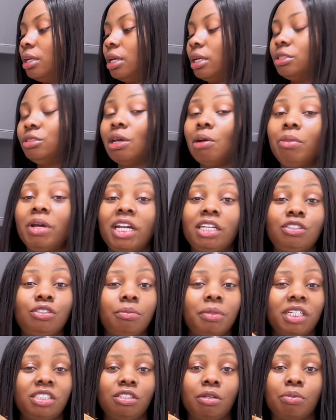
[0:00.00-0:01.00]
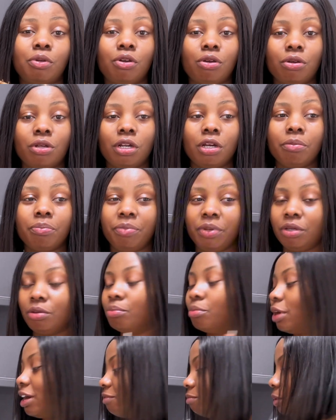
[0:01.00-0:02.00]
So I wanted to make some coconut milk,
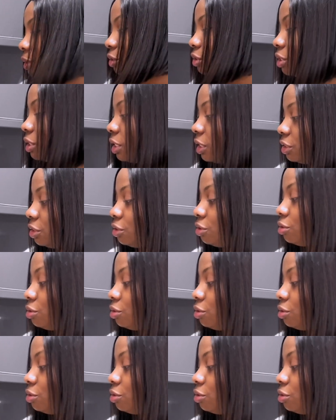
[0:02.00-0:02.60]
but I'll be too lazy